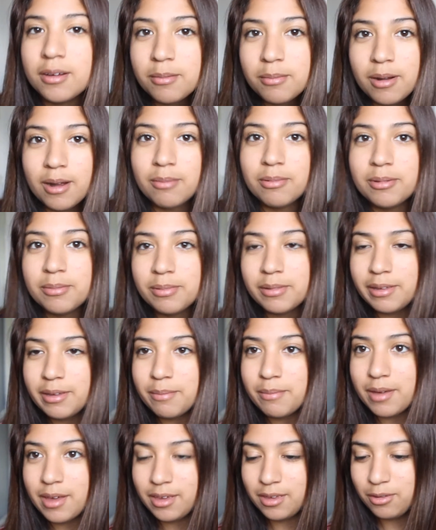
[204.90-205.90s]
Probably
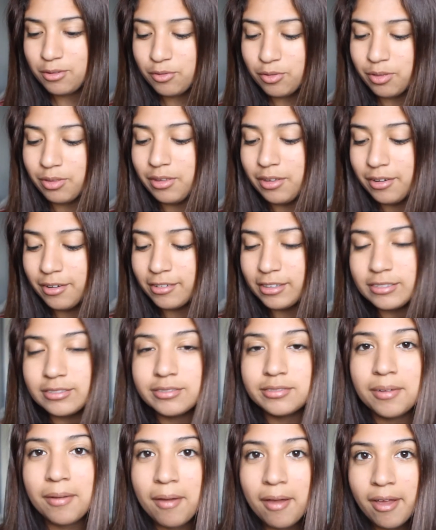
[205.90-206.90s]
my youth leader,
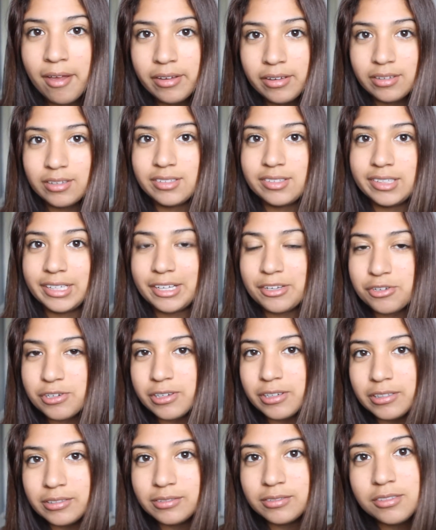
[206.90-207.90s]

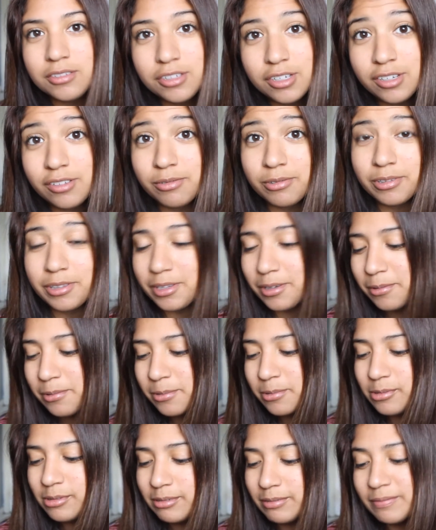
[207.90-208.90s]
Cassandra. She's really
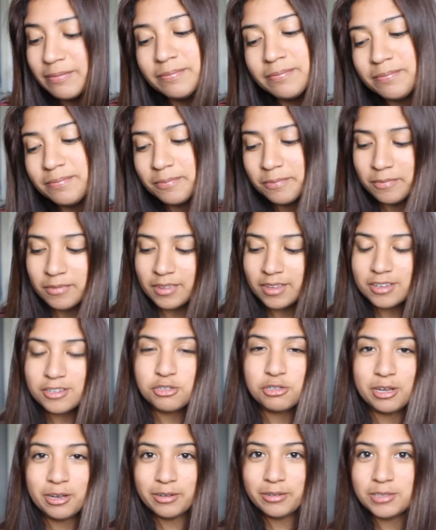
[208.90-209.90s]
cool.
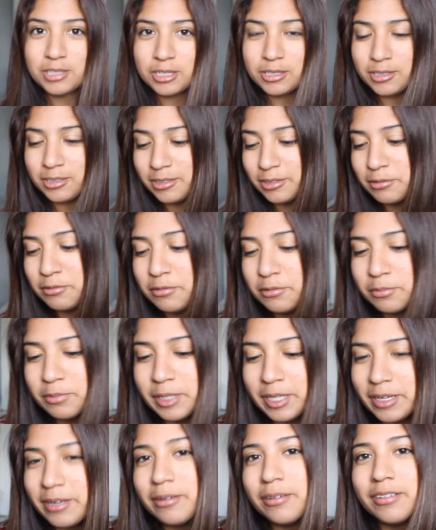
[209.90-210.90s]
Shout out to her for
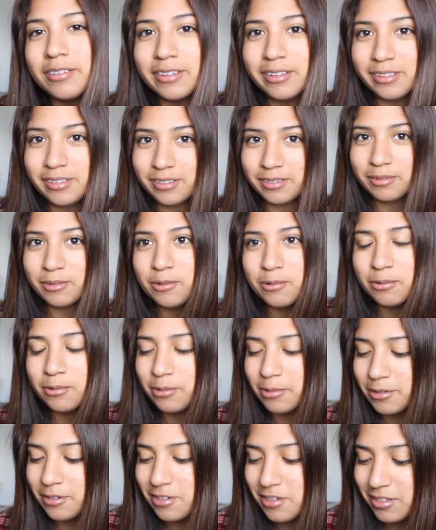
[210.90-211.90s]
being like
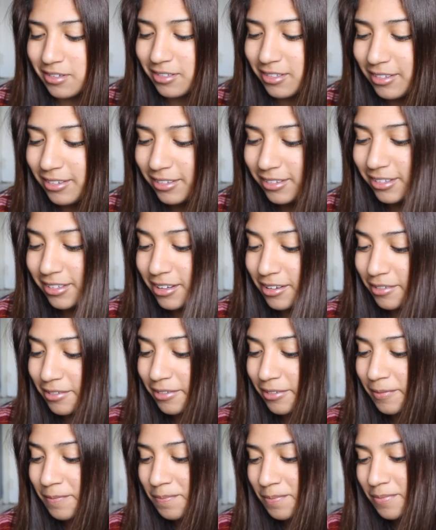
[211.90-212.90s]
gorgeous and stuff.
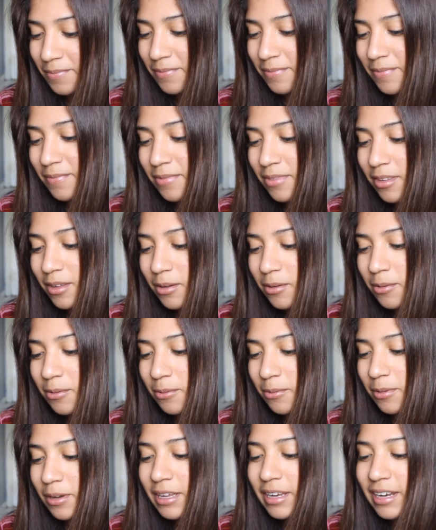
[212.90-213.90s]

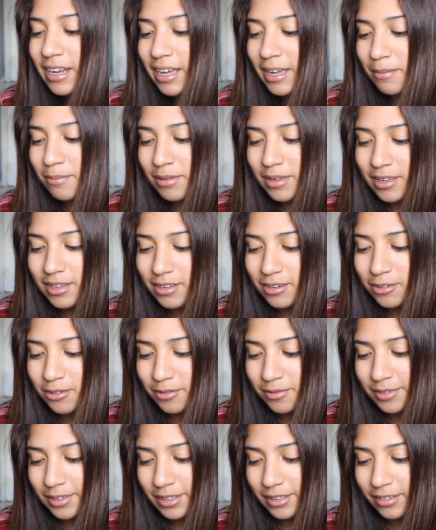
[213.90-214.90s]
When I be in
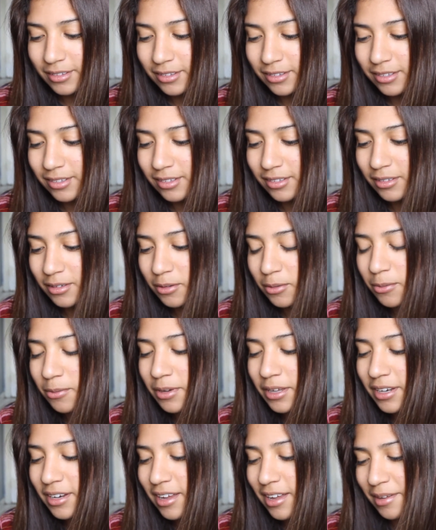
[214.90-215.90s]
your vids.
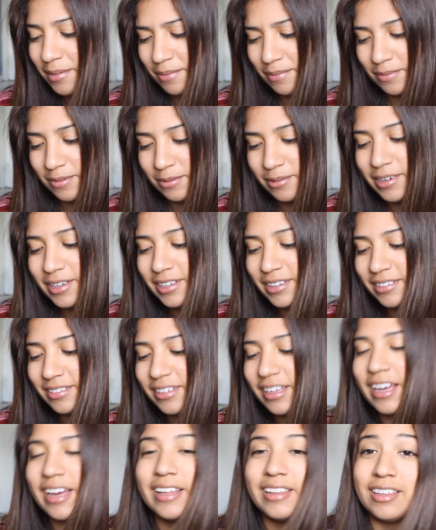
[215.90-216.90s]
When I, what?
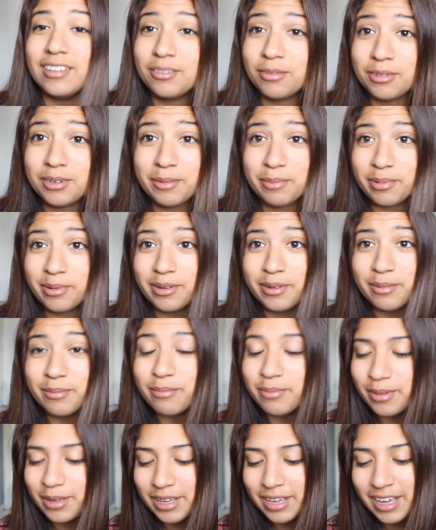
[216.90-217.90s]
Yeah, that's what he
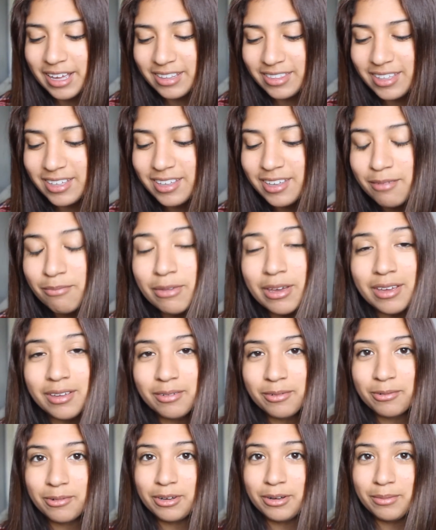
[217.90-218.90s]
put, but I think he
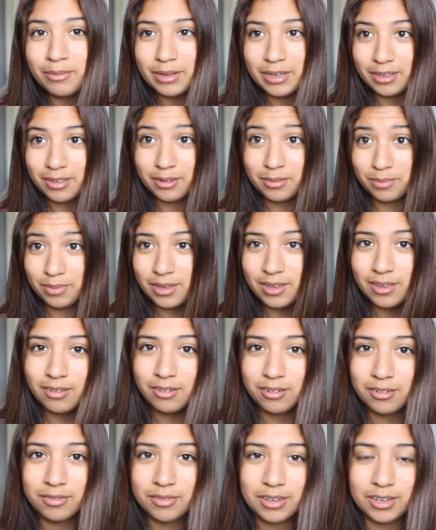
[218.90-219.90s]
meant when am I gonna be
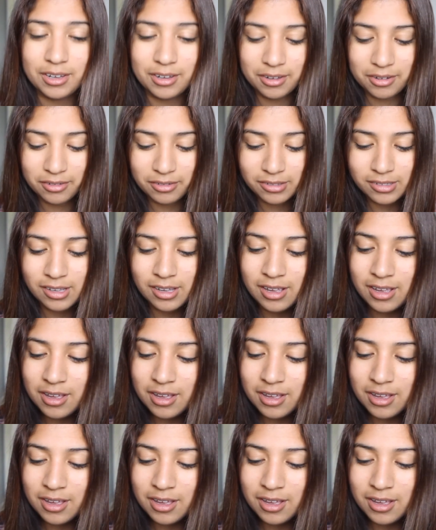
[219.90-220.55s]
in your videos.